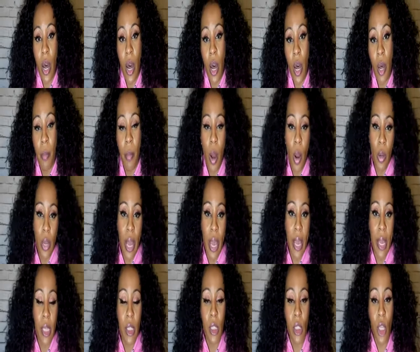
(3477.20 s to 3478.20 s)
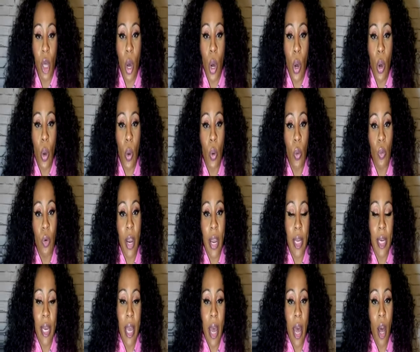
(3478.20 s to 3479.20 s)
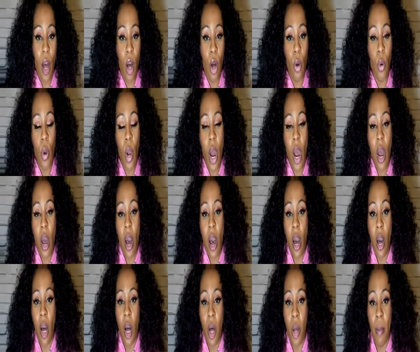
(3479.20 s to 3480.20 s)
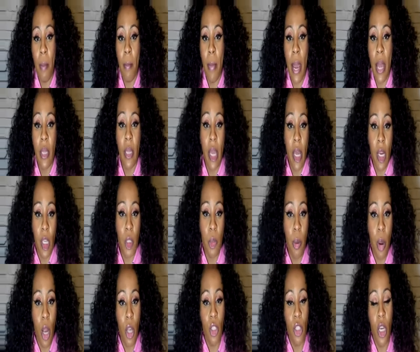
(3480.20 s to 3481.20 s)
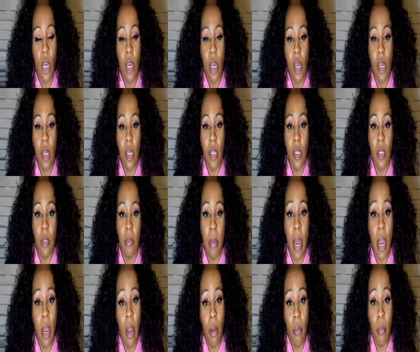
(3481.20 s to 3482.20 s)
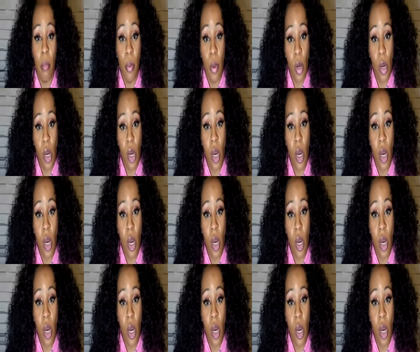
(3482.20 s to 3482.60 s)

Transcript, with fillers: um okay so right now um, my latest project is my book